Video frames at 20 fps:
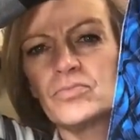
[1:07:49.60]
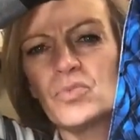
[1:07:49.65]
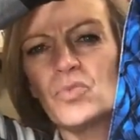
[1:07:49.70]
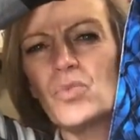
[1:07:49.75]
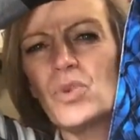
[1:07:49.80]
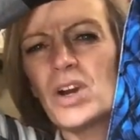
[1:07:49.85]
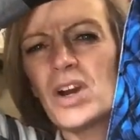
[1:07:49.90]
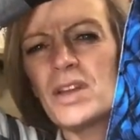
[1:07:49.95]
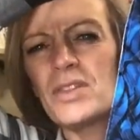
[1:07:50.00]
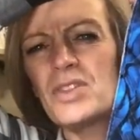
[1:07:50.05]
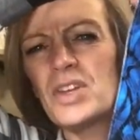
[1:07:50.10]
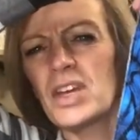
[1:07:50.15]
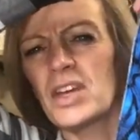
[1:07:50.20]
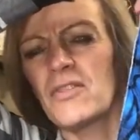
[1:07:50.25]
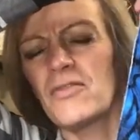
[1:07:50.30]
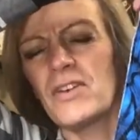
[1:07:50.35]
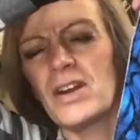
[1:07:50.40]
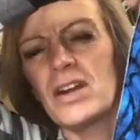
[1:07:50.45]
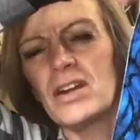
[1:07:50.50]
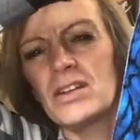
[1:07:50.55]
where I think
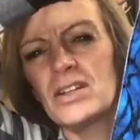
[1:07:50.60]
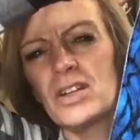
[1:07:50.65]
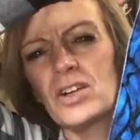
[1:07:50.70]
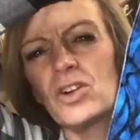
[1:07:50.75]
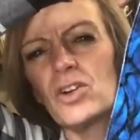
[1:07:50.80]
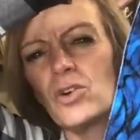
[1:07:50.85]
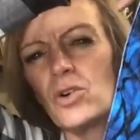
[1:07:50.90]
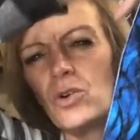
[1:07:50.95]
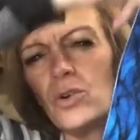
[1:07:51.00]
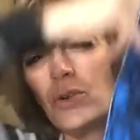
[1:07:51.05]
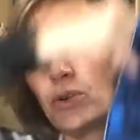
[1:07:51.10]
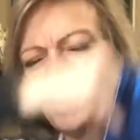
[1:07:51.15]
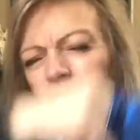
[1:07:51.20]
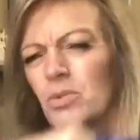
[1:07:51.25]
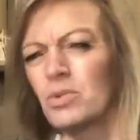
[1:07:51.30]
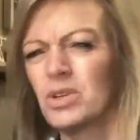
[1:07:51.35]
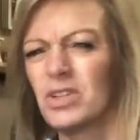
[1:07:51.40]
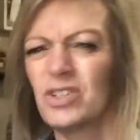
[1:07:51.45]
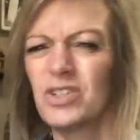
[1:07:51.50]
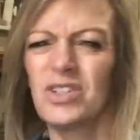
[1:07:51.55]
if I'd have done gold, it
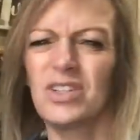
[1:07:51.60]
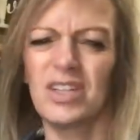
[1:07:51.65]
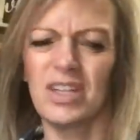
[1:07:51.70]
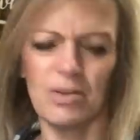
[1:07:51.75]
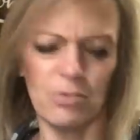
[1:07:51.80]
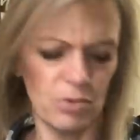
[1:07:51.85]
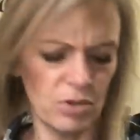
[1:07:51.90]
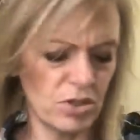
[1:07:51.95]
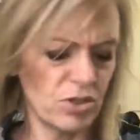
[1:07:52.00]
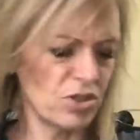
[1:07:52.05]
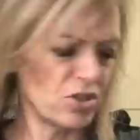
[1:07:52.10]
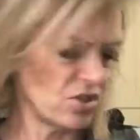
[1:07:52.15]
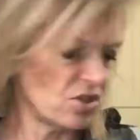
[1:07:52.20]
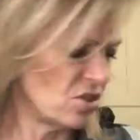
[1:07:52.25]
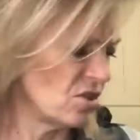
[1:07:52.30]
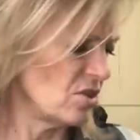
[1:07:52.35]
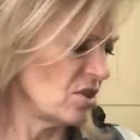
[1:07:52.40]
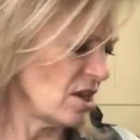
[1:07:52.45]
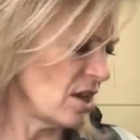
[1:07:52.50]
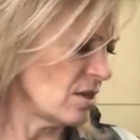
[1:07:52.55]
would have just, it would have just
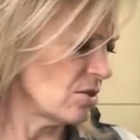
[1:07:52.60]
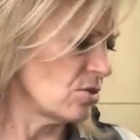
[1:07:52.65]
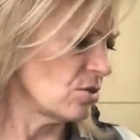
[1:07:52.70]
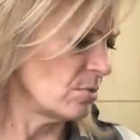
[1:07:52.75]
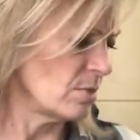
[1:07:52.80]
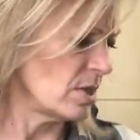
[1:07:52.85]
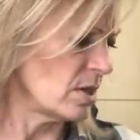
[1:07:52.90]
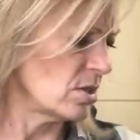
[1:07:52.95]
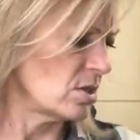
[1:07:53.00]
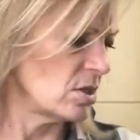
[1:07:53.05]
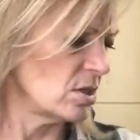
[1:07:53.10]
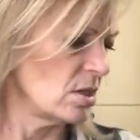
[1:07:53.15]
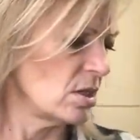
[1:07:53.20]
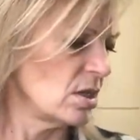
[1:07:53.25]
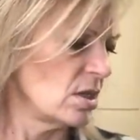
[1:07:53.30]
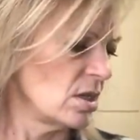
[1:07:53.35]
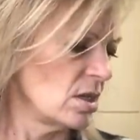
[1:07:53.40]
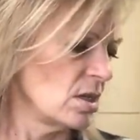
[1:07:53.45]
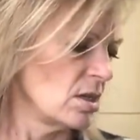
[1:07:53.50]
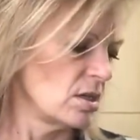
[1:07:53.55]
stood out too much.
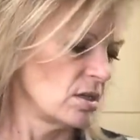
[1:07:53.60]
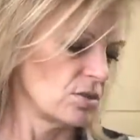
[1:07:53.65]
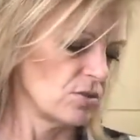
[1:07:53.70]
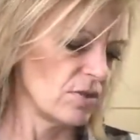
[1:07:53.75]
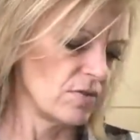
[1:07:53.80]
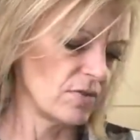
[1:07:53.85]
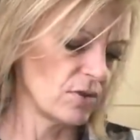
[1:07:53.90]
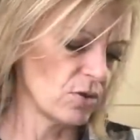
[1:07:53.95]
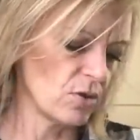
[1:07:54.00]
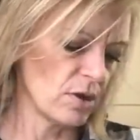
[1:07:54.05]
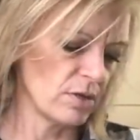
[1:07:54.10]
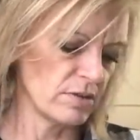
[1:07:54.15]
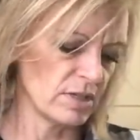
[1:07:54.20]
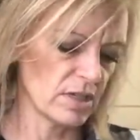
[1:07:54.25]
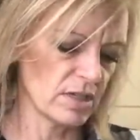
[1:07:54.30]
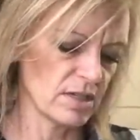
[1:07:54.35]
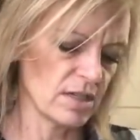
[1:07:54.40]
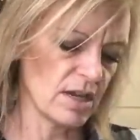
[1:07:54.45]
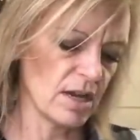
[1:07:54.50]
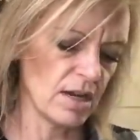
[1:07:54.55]
So even though I was
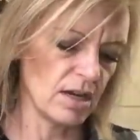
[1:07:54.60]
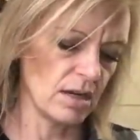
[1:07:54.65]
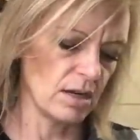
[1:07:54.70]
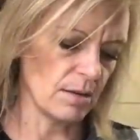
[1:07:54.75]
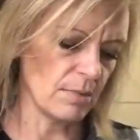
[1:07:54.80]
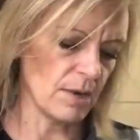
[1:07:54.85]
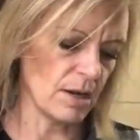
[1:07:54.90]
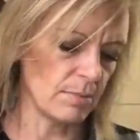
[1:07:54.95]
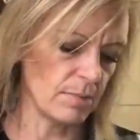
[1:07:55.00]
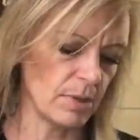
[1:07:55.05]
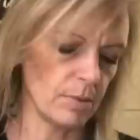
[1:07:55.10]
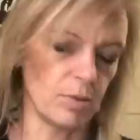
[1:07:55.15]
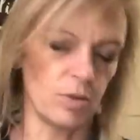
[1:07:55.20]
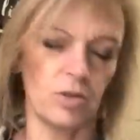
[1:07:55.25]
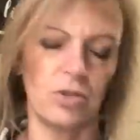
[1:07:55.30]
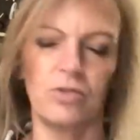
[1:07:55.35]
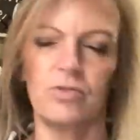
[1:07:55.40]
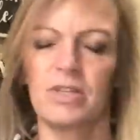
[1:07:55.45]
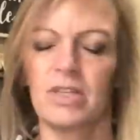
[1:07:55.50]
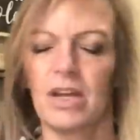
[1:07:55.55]
excited I might be able
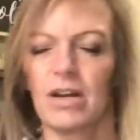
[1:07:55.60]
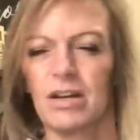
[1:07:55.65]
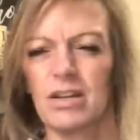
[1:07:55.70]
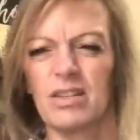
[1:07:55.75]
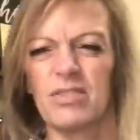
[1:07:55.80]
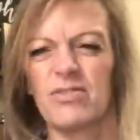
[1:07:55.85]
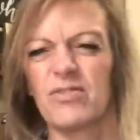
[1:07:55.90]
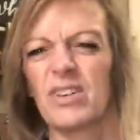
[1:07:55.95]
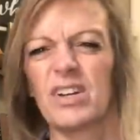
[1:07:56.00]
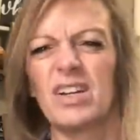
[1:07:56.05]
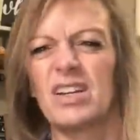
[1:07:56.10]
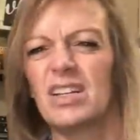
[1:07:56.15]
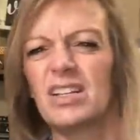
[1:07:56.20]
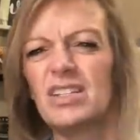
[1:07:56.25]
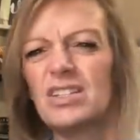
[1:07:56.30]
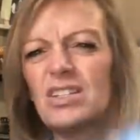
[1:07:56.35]
to use that on the front, it